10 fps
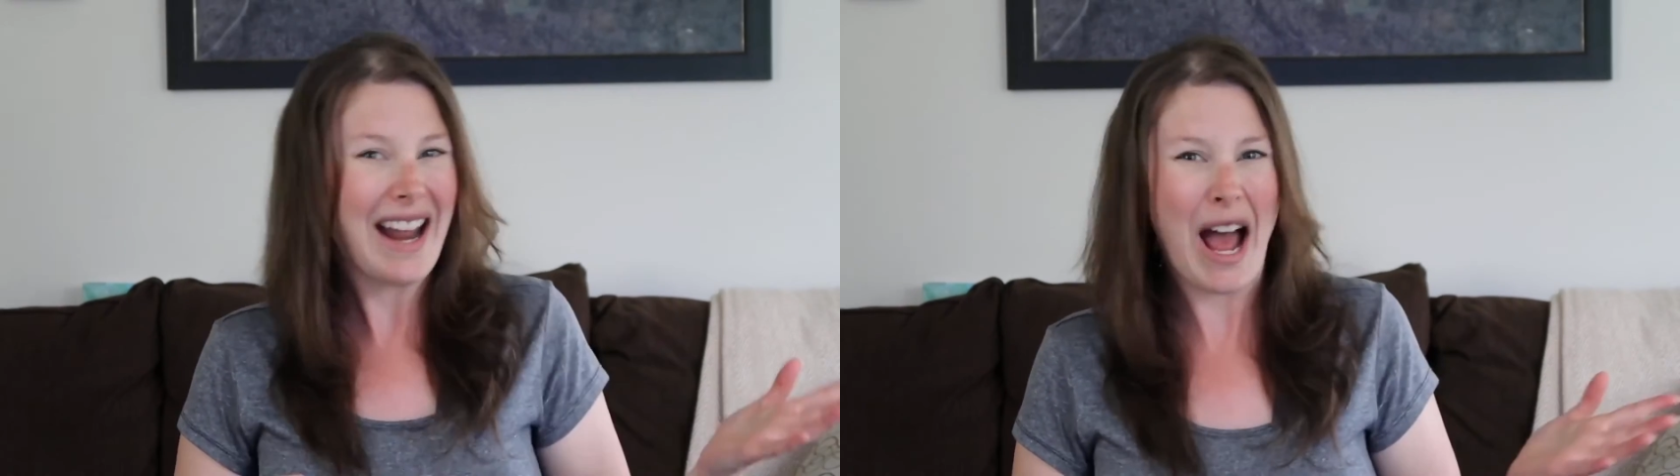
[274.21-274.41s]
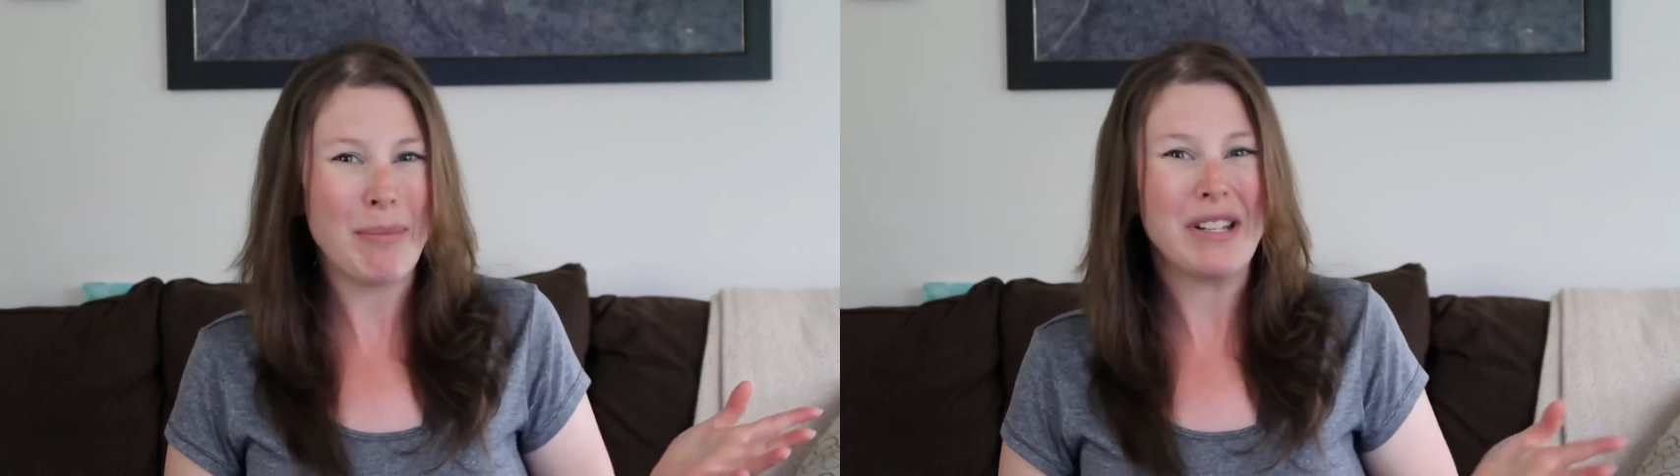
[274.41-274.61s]
It
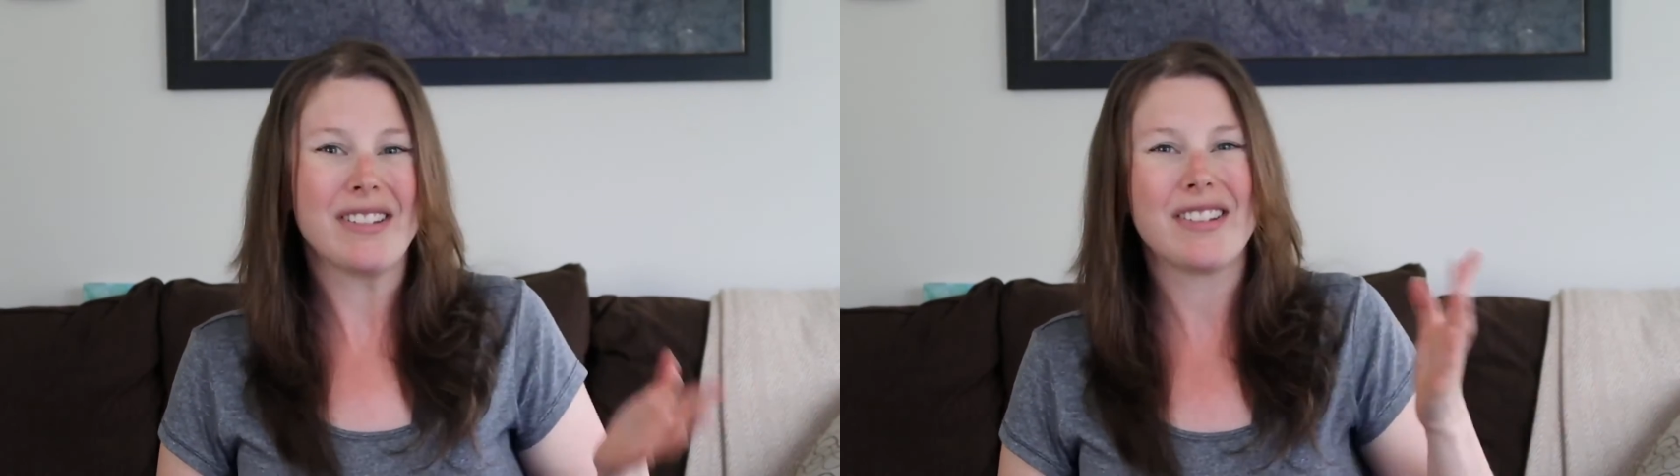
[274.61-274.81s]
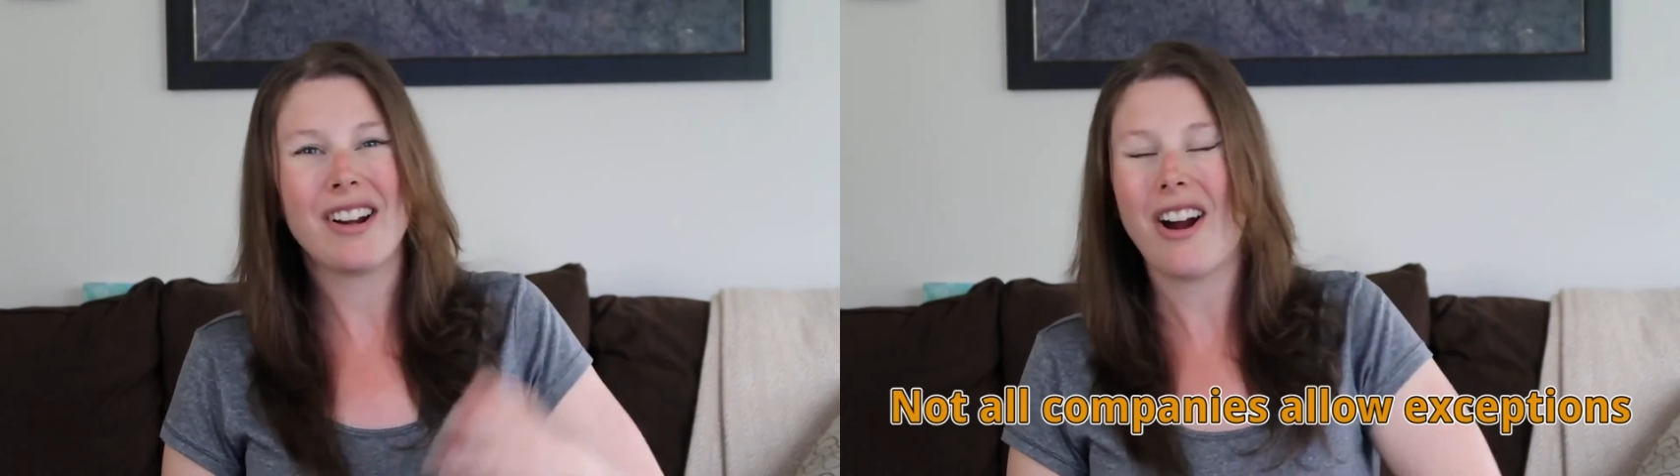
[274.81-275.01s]

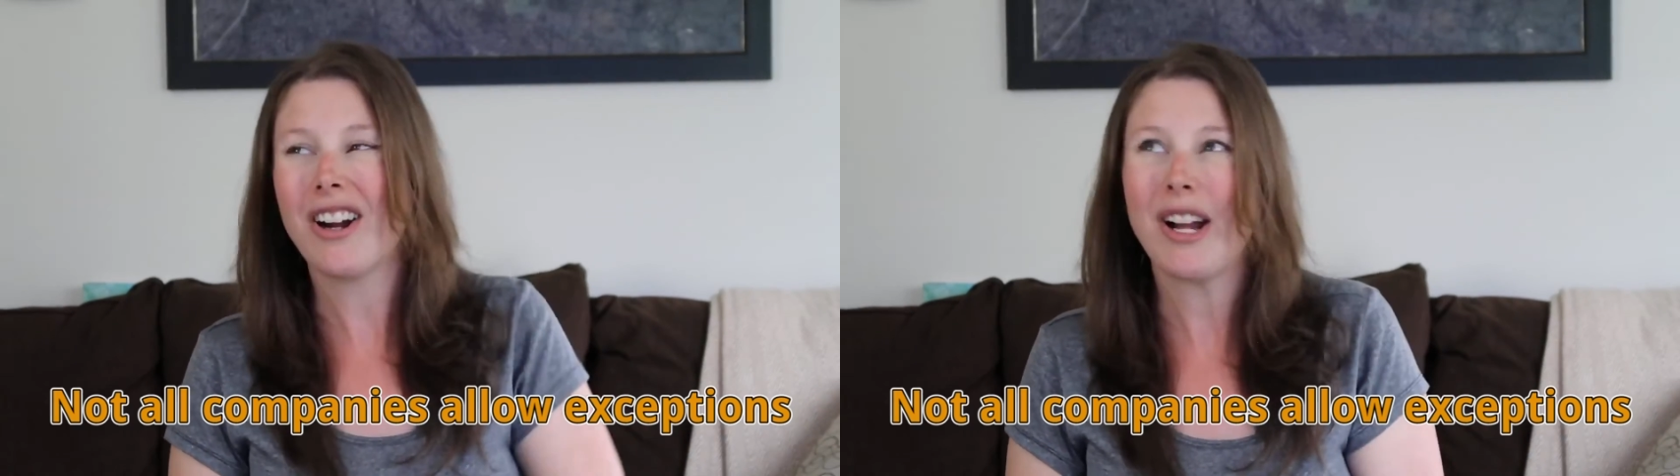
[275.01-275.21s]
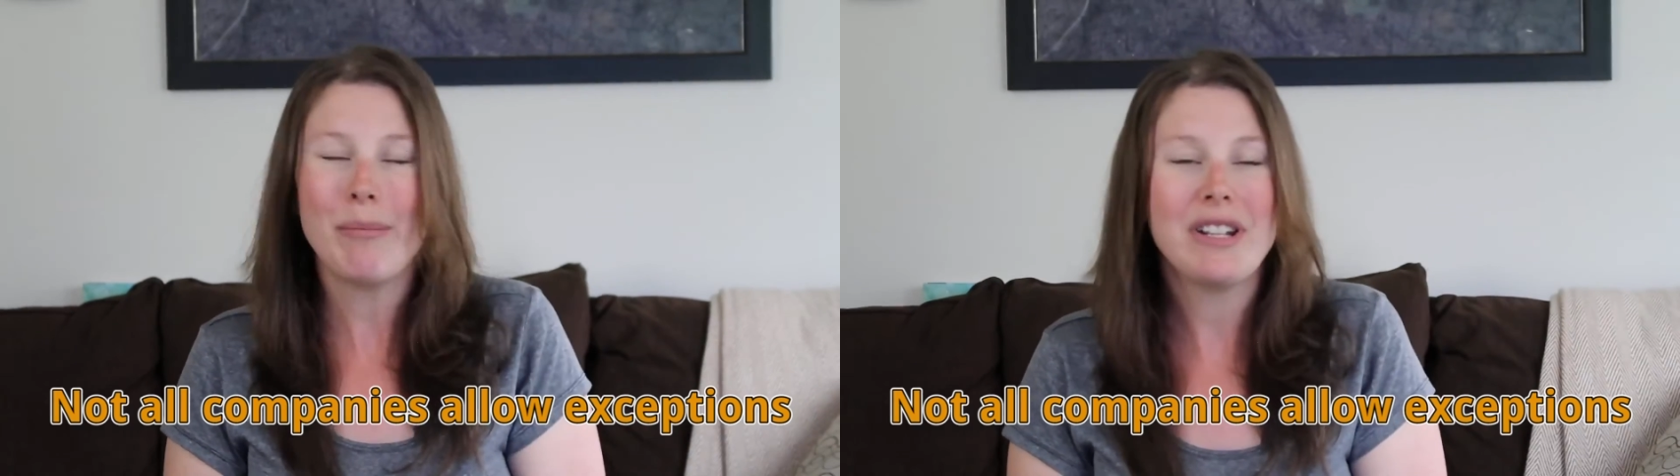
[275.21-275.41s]
happens. There
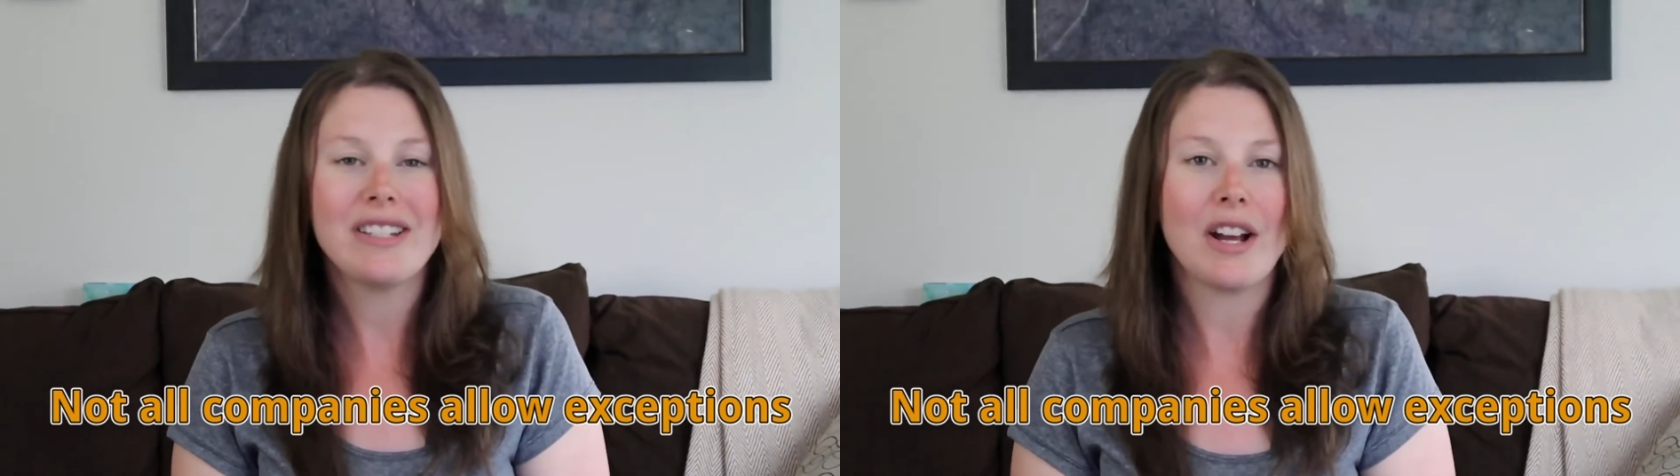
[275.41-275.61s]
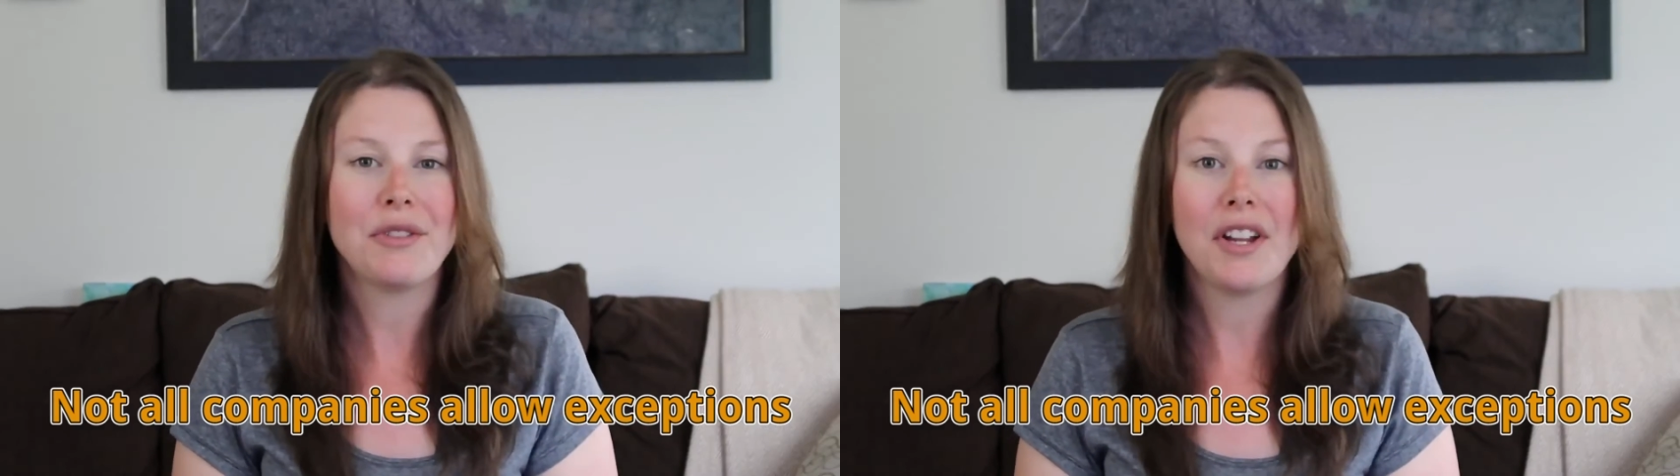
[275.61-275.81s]
are
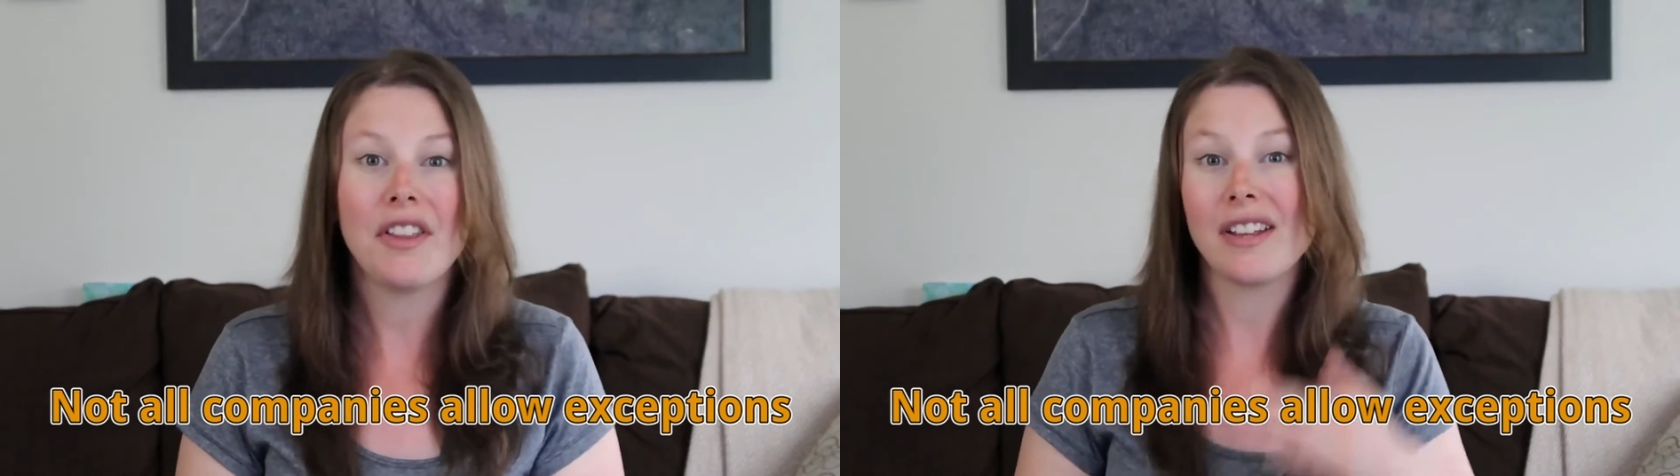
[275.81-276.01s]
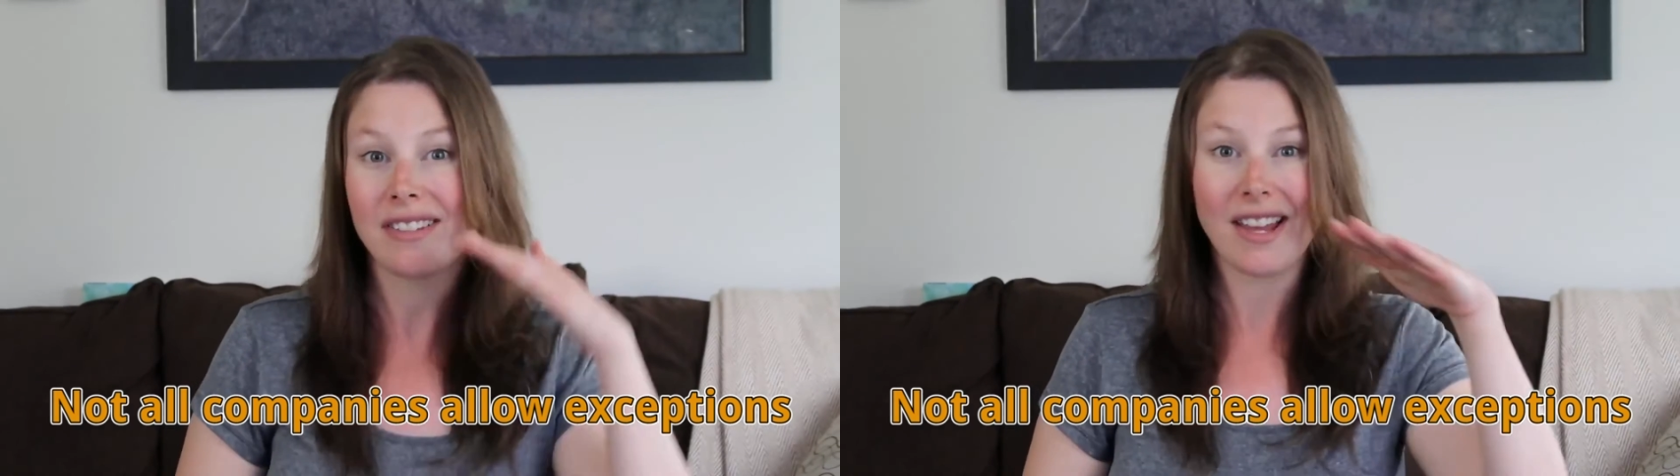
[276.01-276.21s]
companies out there
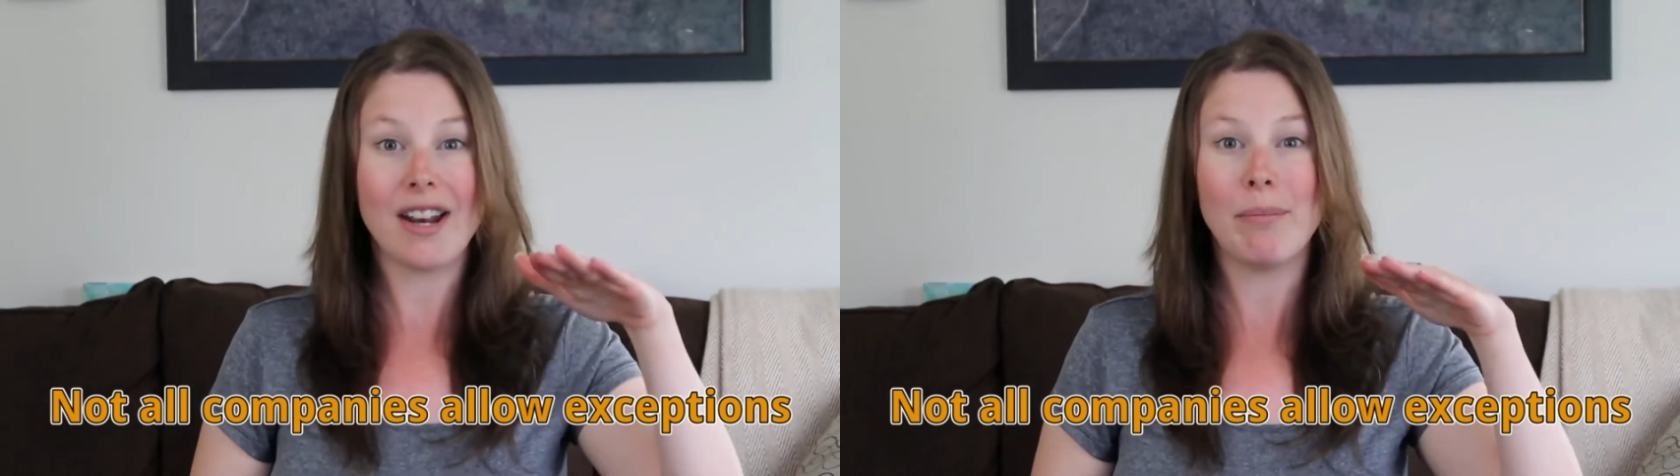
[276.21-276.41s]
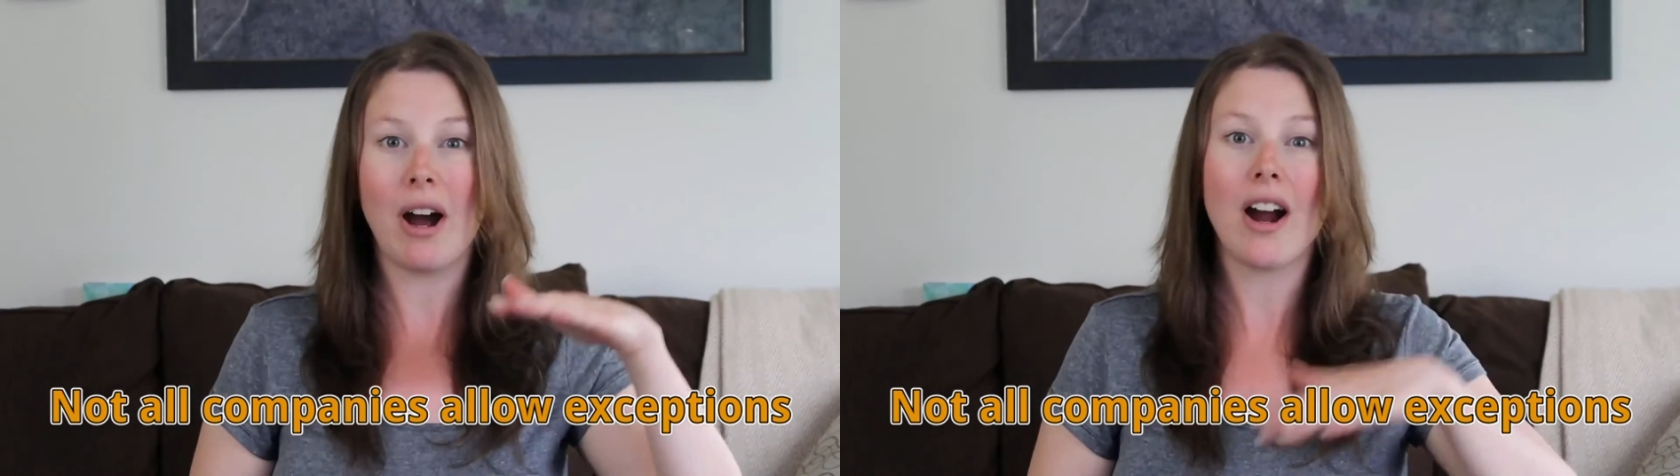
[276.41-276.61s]
that set
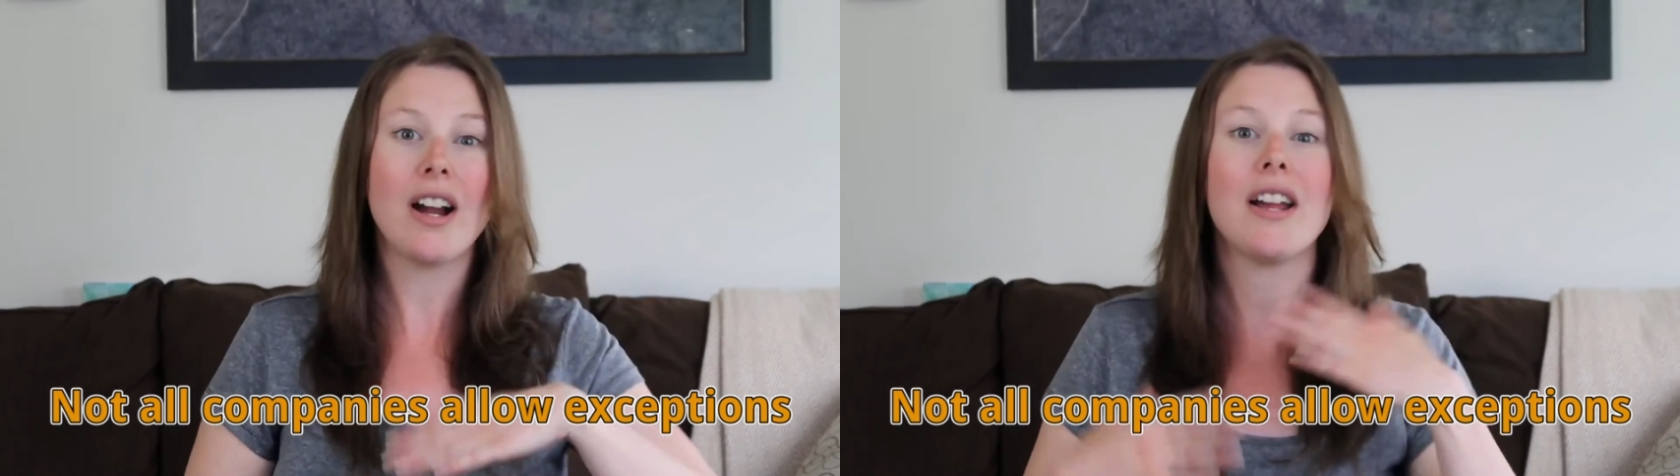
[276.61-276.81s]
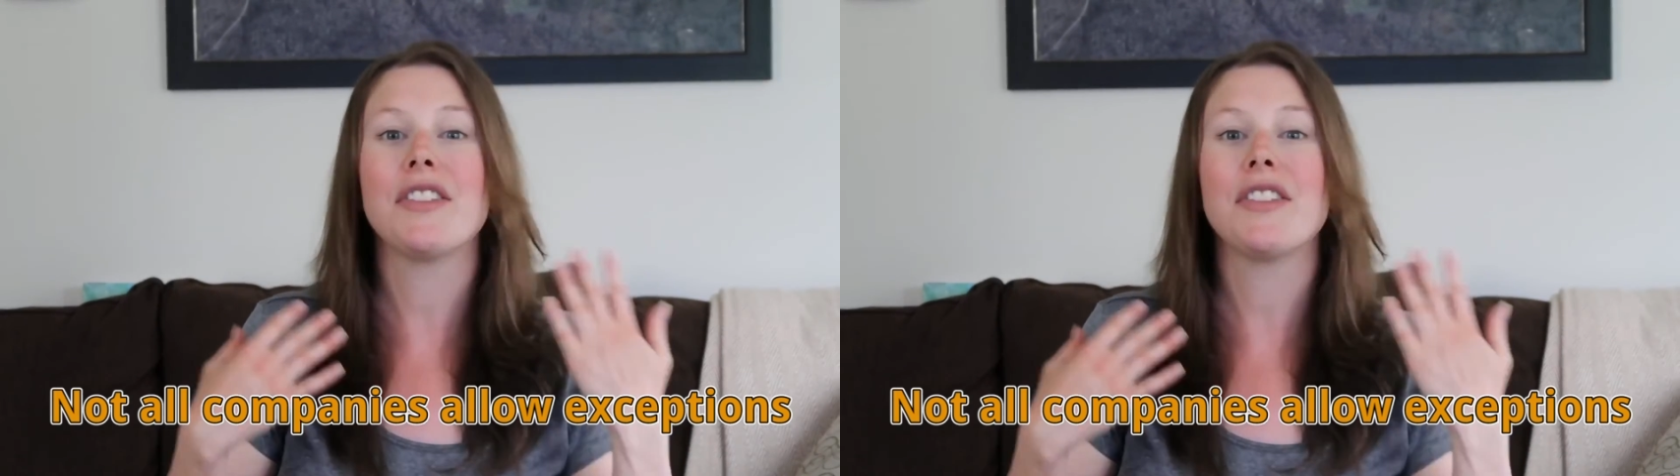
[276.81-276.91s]
a bar